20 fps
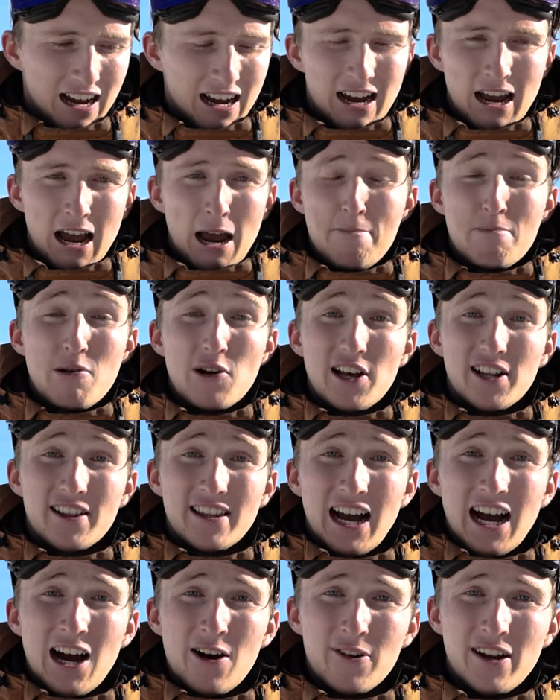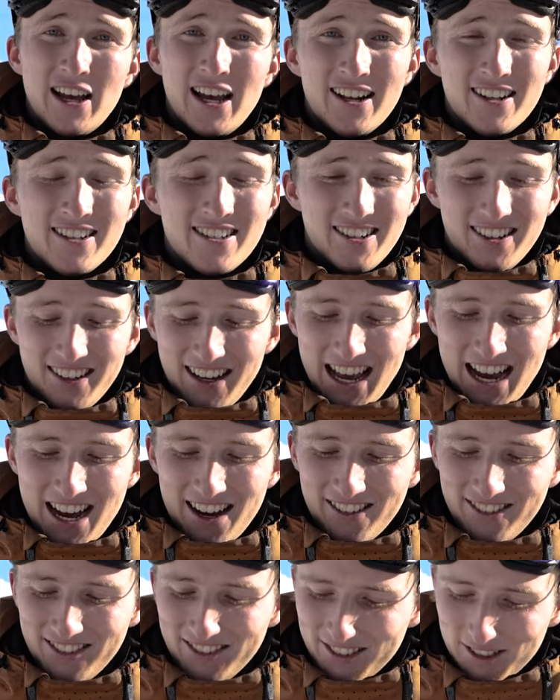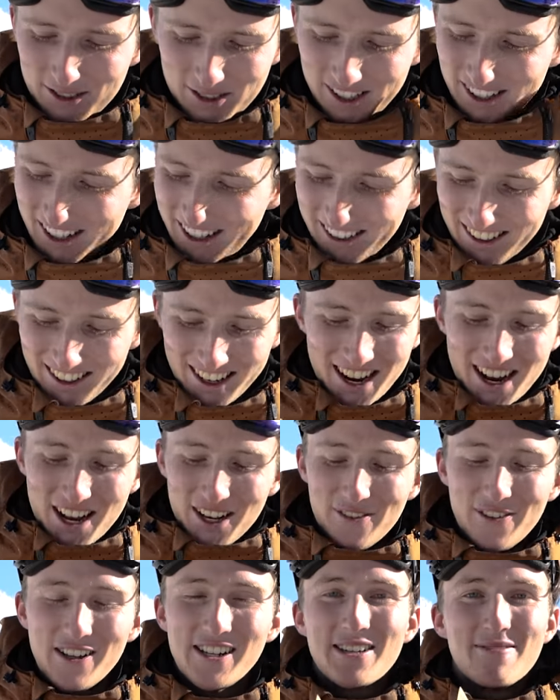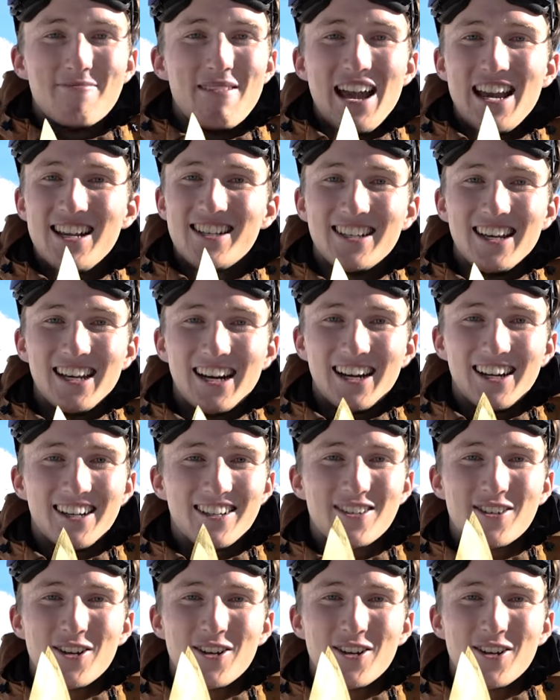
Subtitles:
I put it down, and yeah, it feels amazing.